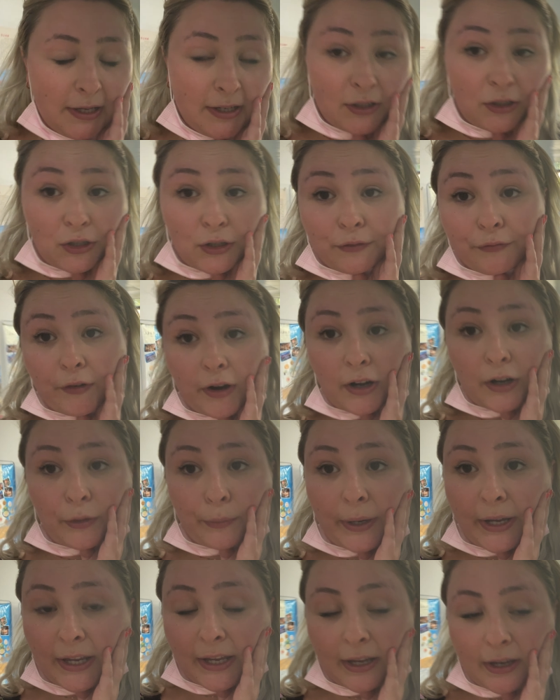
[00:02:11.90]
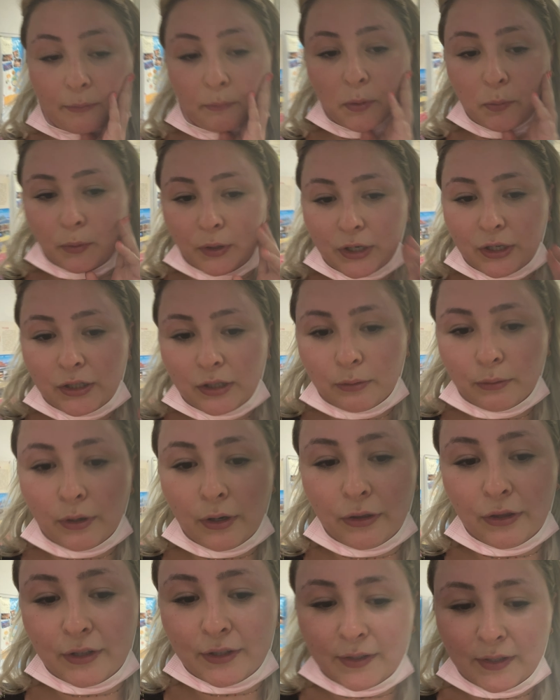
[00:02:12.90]
it's too far away and we wanna do
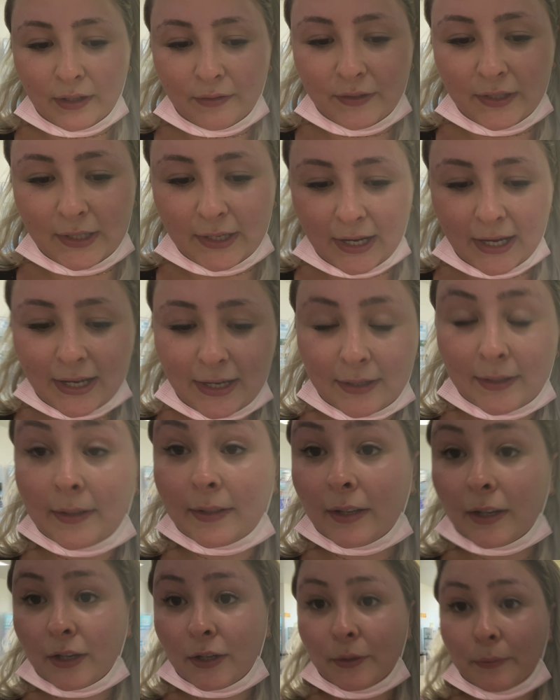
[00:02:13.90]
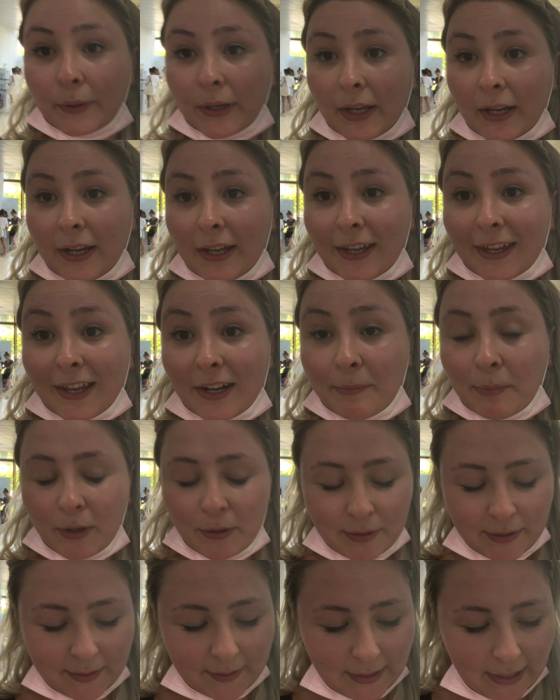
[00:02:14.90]
other stuff today. So we're gonna get a boat
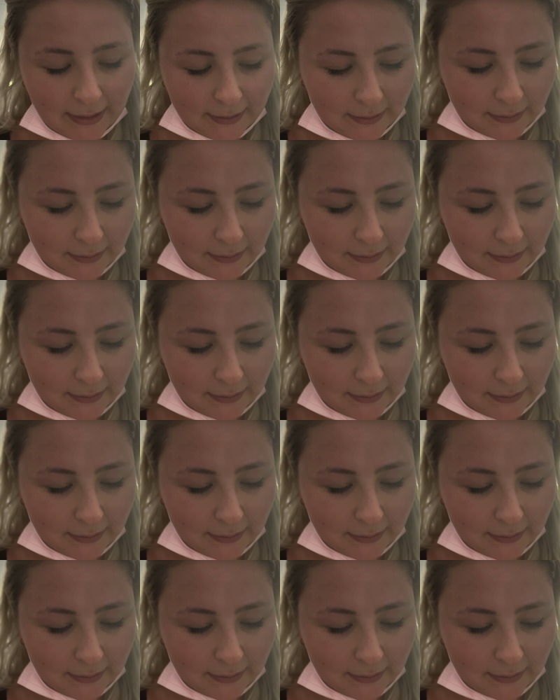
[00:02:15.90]
instead.